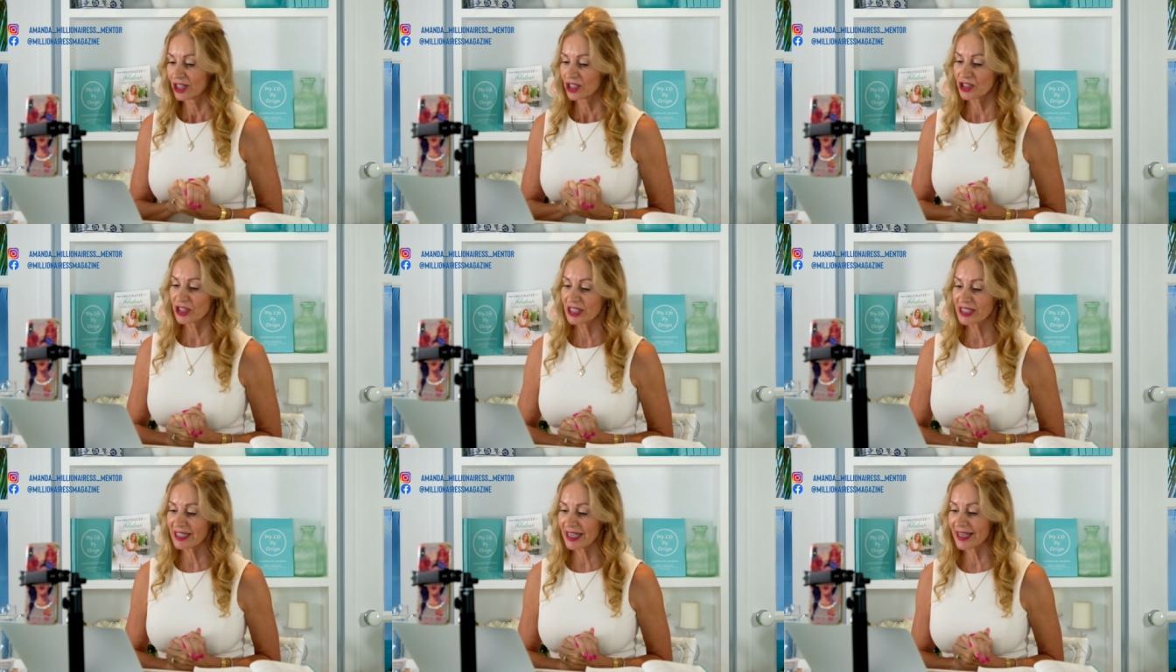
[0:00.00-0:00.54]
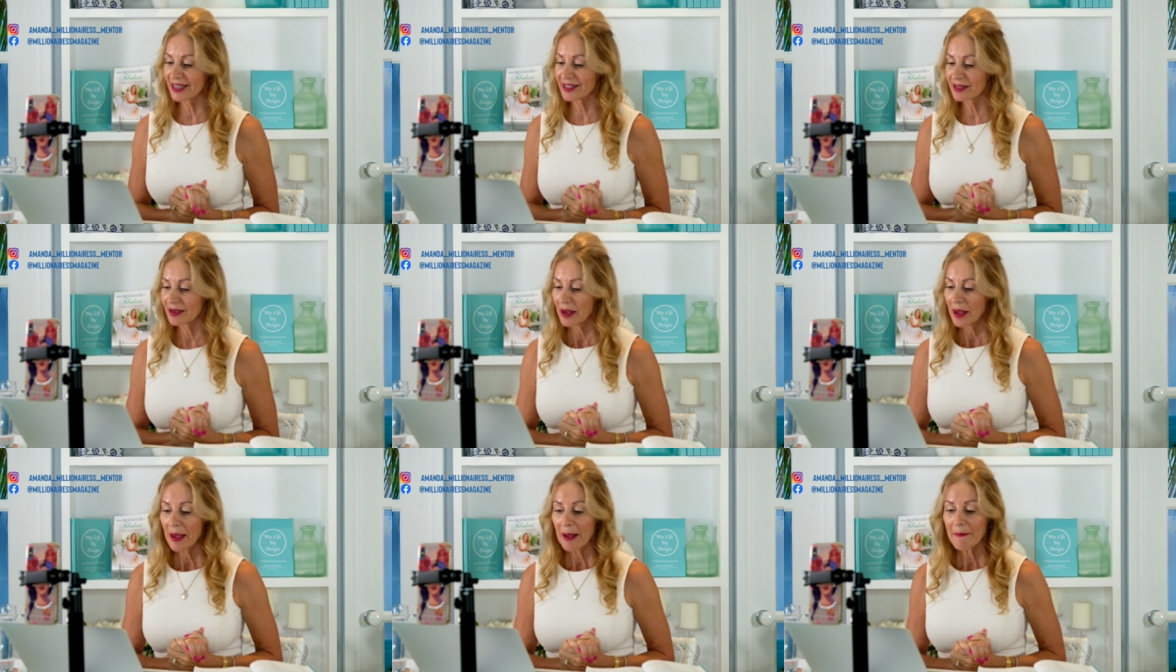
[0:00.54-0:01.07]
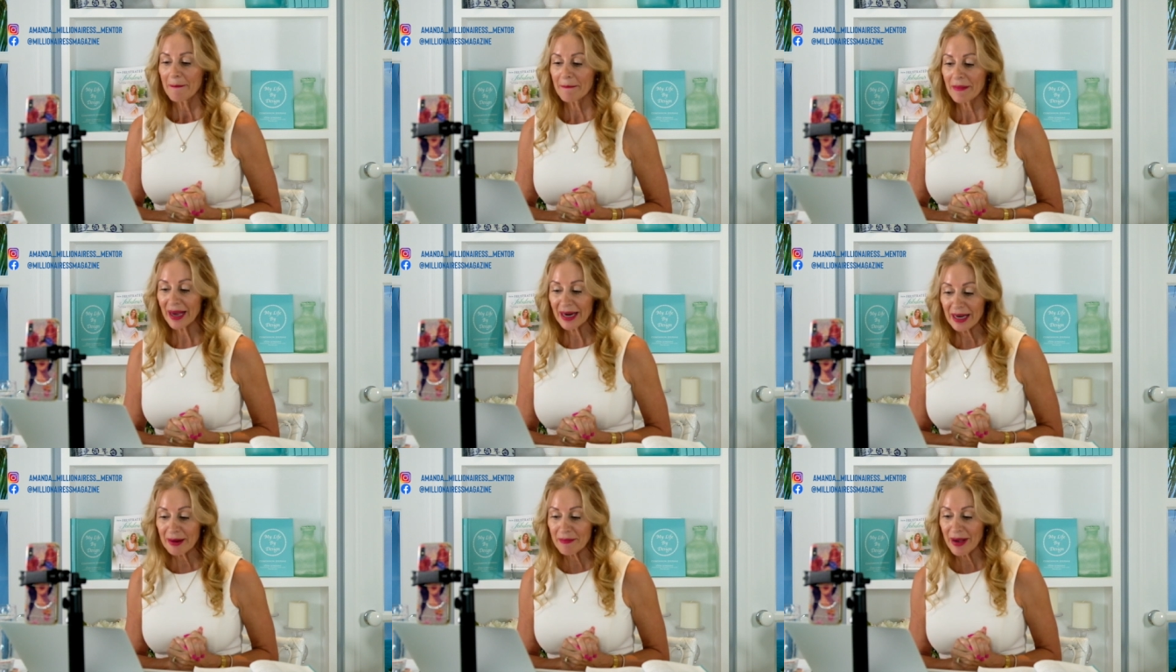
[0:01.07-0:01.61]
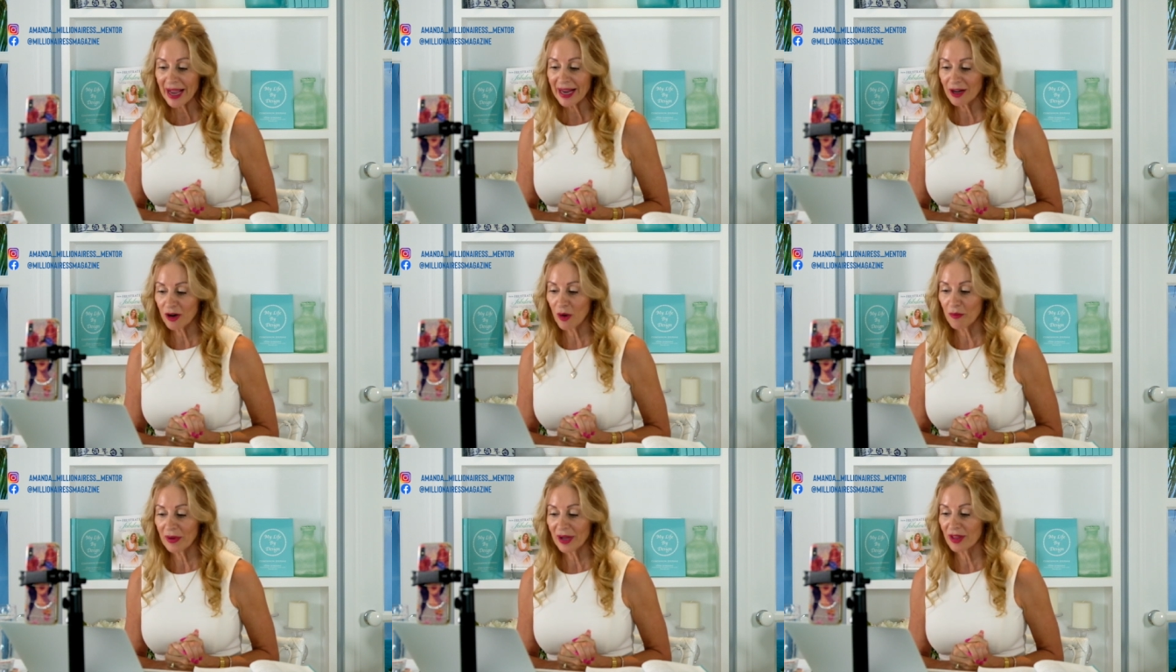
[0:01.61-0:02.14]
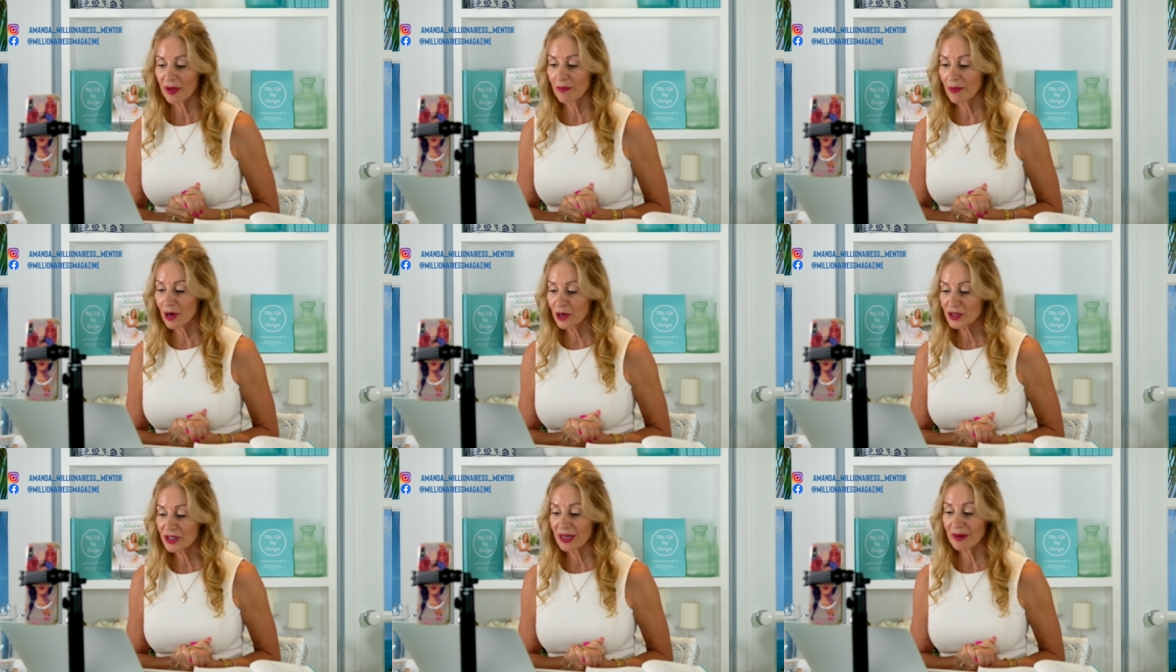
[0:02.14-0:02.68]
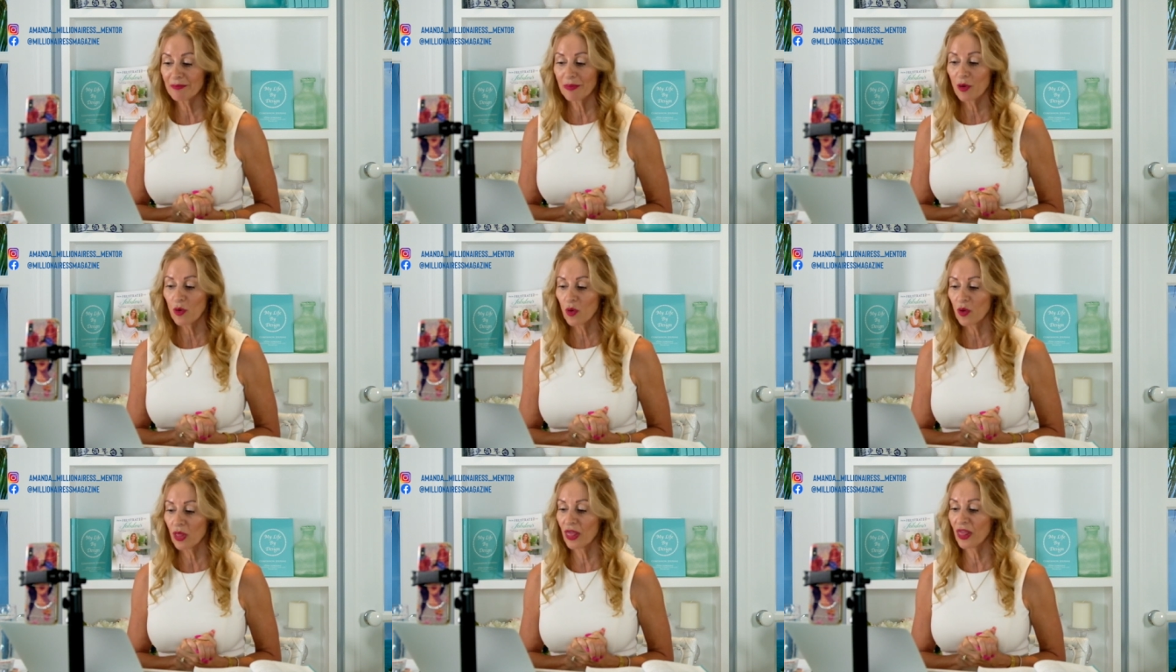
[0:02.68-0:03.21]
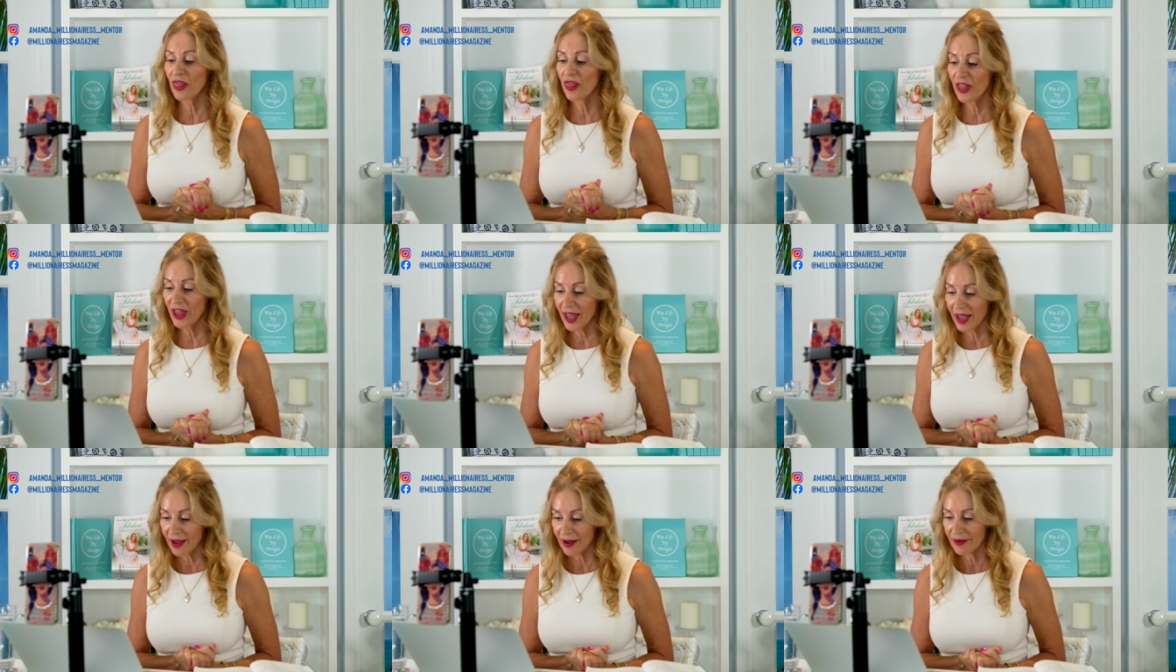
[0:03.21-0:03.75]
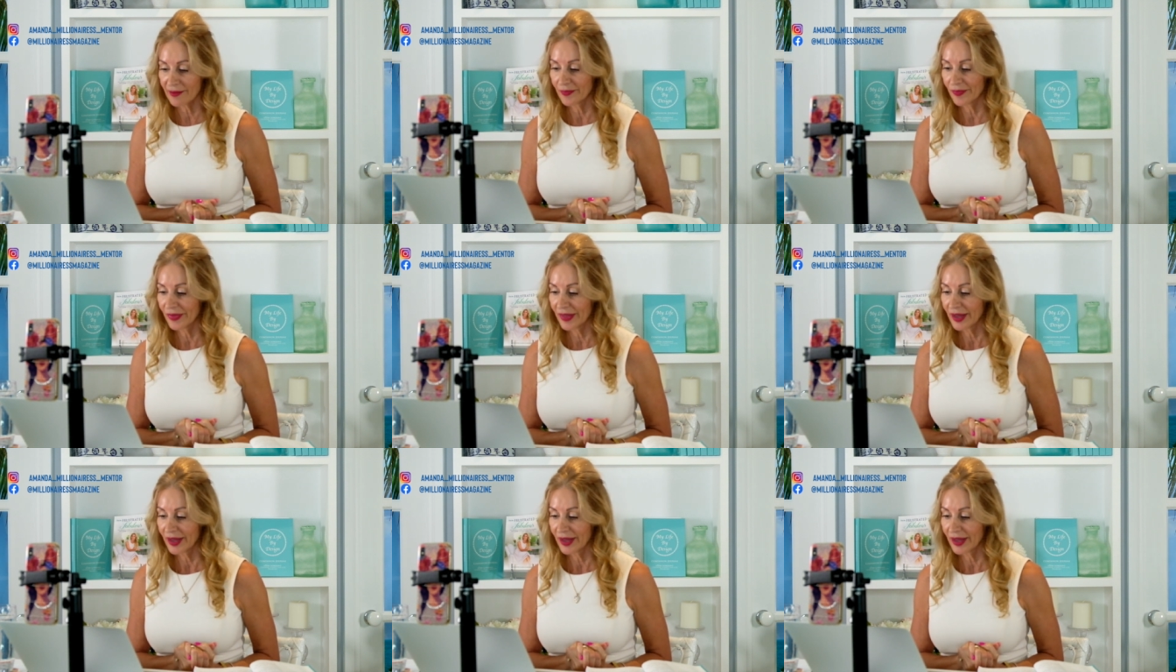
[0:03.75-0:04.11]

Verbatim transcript: She says, Money may not be the most important thing,